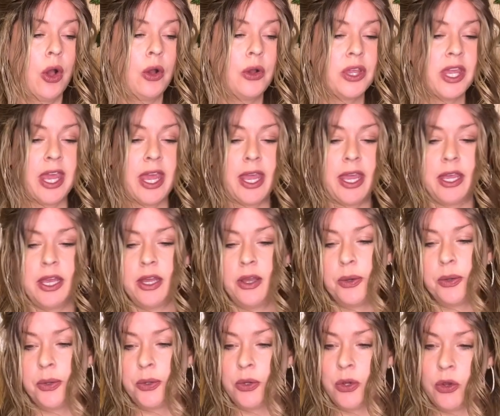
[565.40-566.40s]
Okay,
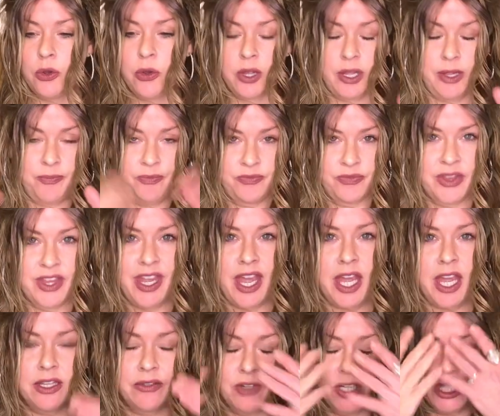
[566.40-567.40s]
whew,
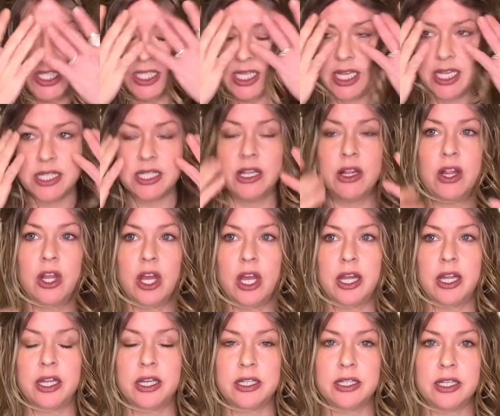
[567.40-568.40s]
that really takes a
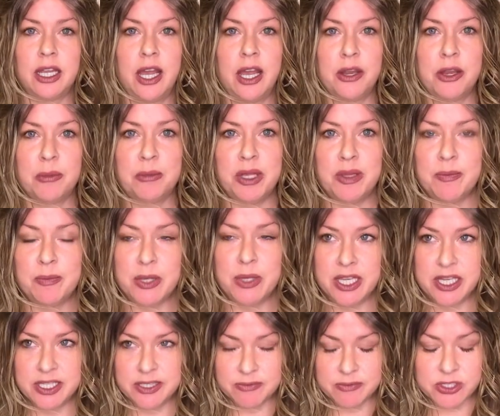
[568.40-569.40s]
lot out of me,
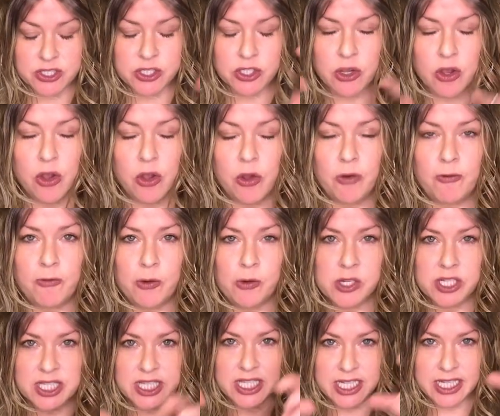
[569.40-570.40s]
because I'm so
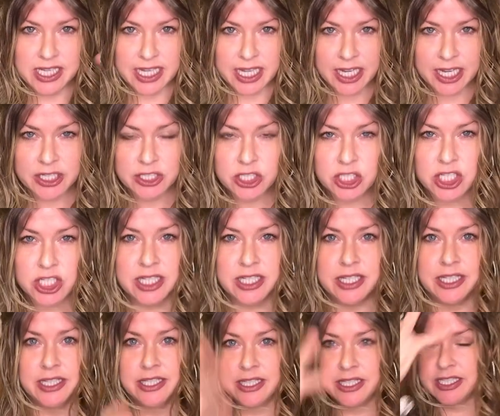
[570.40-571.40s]
focusing in that energy.